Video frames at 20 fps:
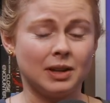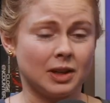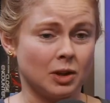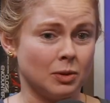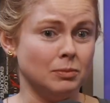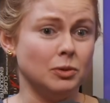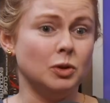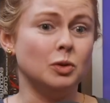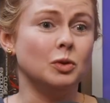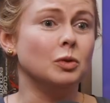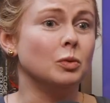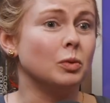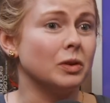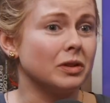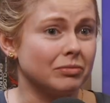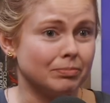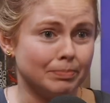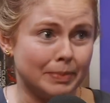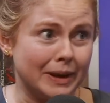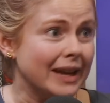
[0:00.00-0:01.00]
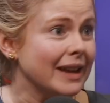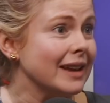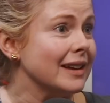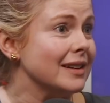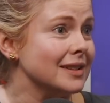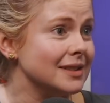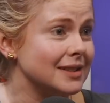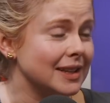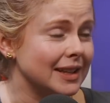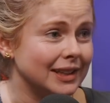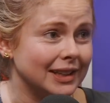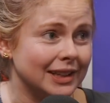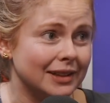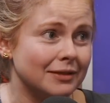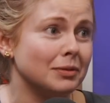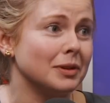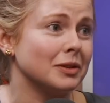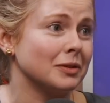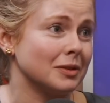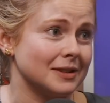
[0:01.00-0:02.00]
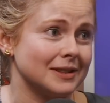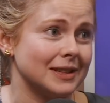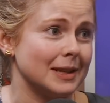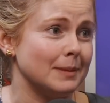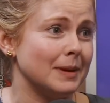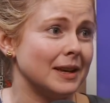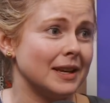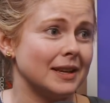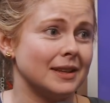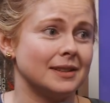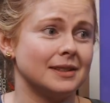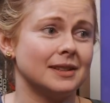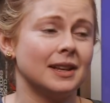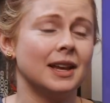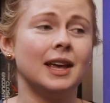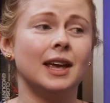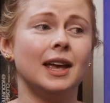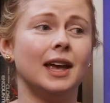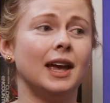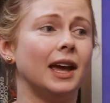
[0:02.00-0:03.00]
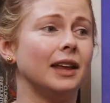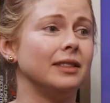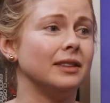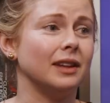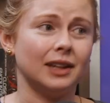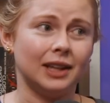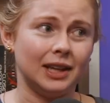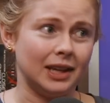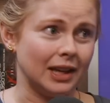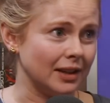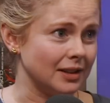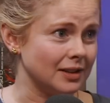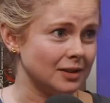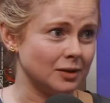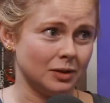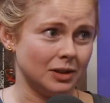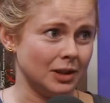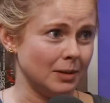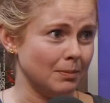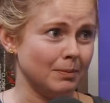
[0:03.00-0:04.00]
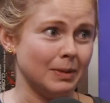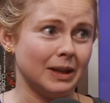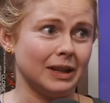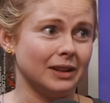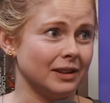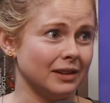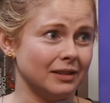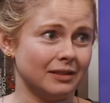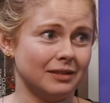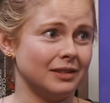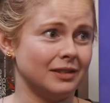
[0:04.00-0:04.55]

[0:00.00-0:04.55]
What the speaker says: commune with bears and live with grizzly bears, and that he understood them better.